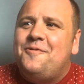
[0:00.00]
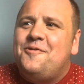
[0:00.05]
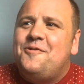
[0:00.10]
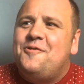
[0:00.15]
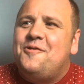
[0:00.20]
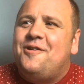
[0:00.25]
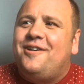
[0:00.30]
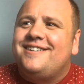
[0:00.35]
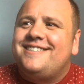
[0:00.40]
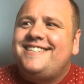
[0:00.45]

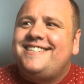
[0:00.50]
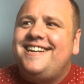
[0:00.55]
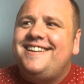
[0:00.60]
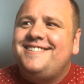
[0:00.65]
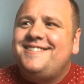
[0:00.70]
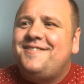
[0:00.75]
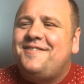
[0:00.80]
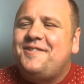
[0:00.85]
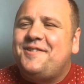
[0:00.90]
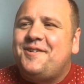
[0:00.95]
what else
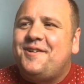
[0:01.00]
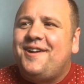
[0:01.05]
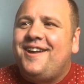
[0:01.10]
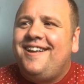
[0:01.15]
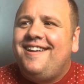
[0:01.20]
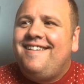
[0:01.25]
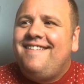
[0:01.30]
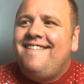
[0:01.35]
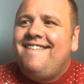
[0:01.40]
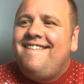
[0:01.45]
have I done?
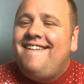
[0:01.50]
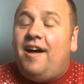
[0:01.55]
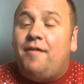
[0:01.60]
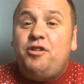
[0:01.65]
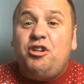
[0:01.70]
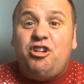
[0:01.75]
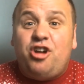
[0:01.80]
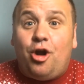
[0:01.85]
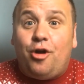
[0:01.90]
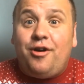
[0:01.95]
I've done
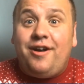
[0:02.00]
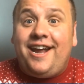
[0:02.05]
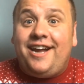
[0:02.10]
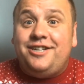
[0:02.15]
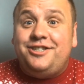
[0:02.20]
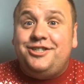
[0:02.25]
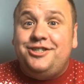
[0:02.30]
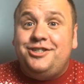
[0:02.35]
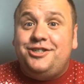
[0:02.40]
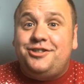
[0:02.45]

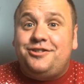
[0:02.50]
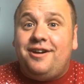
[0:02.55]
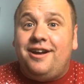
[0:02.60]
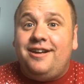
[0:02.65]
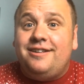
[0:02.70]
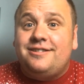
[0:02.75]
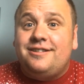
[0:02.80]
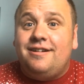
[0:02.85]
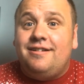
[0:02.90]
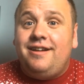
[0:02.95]
Coronation Street,
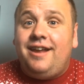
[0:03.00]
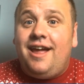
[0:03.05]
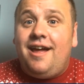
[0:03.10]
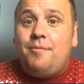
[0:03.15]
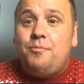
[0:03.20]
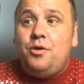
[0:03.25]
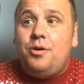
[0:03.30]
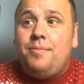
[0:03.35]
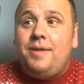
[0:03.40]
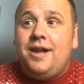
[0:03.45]
so yeah, I'm
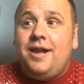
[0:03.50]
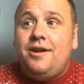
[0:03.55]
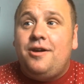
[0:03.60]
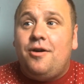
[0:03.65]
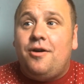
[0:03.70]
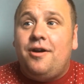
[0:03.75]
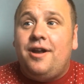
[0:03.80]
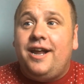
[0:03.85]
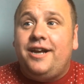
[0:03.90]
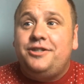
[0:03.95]
going to be in
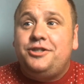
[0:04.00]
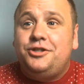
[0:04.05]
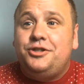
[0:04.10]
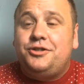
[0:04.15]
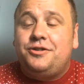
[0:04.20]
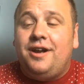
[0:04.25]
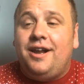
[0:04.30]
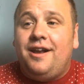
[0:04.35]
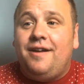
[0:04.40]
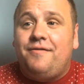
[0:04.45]
Coronation
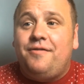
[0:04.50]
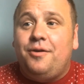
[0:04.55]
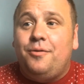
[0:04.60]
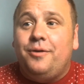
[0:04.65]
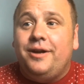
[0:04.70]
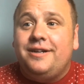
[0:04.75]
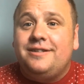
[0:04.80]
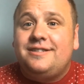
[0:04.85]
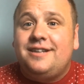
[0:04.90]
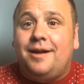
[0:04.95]
Street in a few
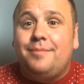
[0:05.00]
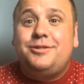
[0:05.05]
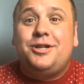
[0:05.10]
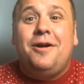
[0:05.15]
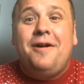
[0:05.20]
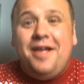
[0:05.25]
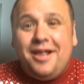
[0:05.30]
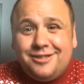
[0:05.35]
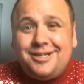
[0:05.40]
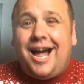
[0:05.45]
weeks' time. So
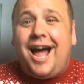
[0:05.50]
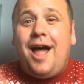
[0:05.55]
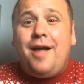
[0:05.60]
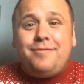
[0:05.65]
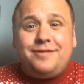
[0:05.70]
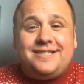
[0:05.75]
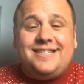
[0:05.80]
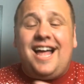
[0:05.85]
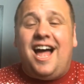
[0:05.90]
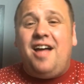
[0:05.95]

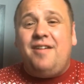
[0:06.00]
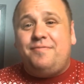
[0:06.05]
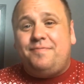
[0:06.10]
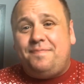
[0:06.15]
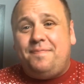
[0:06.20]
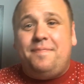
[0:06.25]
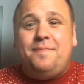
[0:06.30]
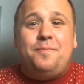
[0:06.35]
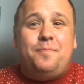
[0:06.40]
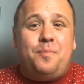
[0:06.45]
I've
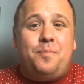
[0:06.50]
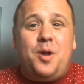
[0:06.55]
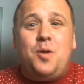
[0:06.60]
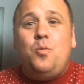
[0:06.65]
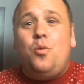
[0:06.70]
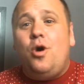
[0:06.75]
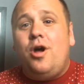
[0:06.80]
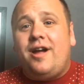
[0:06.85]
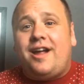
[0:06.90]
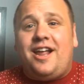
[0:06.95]
been
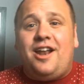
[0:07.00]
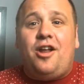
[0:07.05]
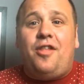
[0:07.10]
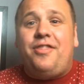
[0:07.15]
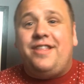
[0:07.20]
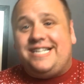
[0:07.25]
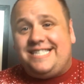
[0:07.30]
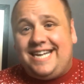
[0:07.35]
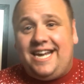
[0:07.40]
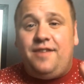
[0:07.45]
working on the
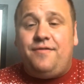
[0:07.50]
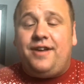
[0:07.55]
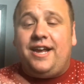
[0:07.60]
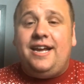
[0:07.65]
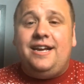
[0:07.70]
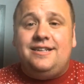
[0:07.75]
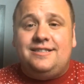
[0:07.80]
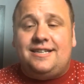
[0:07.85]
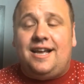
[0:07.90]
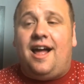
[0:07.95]

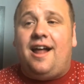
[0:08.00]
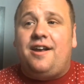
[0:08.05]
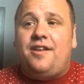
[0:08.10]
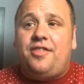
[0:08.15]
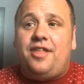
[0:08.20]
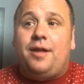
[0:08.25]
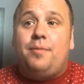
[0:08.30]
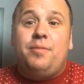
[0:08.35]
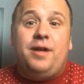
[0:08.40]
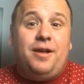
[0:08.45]
TV side of
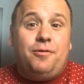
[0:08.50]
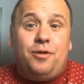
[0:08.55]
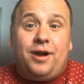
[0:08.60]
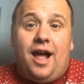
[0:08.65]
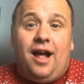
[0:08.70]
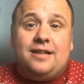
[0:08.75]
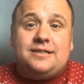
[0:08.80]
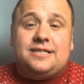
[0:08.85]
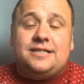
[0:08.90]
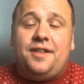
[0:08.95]
things, but in
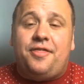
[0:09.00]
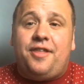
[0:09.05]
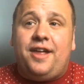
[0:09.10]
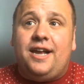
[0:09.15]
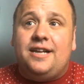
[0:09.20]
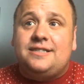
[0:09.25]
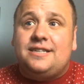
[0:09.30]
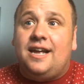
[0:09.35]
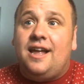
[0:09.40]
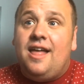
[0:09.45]
regards to
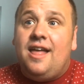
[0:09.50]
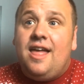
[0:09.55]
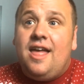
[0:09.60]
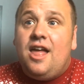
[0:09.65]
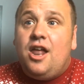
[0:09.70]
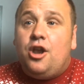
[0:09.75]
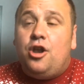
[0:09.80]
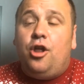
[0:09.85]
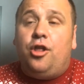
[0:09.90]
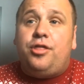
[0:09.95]
theatre,
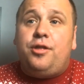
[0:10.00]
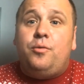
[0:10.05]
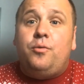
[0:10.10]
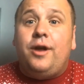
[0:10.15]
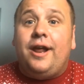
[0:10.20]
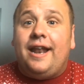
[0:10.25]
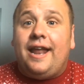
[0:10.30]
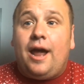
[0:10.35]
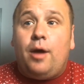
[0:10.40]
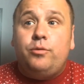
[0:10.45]
nothing
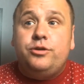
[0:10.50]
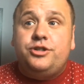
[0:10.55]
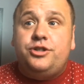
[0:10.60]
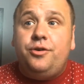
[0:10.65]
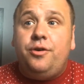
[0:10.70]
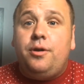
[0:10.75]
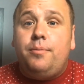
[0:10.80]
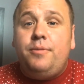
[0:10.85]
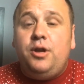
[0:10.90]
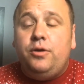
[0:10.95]
really. I was
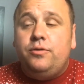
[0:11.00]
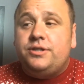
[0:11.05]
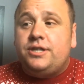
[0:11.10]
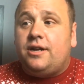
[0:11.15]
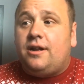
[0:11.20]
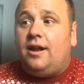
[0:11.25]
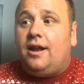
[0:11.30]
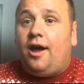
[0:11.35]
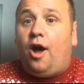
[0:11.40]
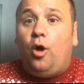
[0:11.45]
doing a
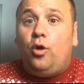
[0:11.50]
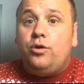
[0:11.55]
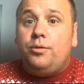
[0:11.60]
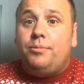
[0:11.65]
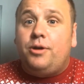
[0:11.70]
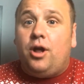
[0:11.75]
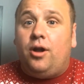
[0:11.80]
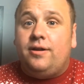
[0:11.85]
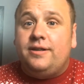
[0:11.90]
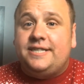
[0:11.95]
musical at Oldham
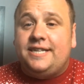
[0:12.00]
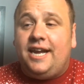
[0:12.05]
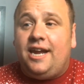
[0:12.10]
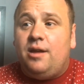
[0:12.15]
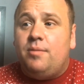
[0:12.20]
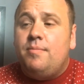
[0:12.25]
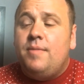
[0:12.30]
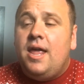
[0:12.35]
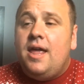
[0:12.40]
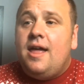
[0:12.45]

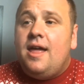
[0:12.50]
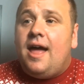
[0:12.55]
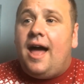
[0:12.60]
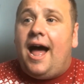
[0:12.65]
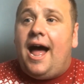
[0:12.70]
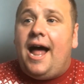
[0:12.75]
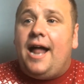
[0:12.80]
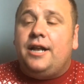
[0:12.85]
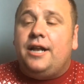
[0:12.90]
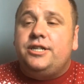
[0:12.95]
Coliseum,
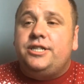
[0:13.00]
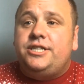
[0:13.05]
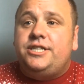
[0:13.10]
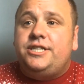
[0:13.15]
and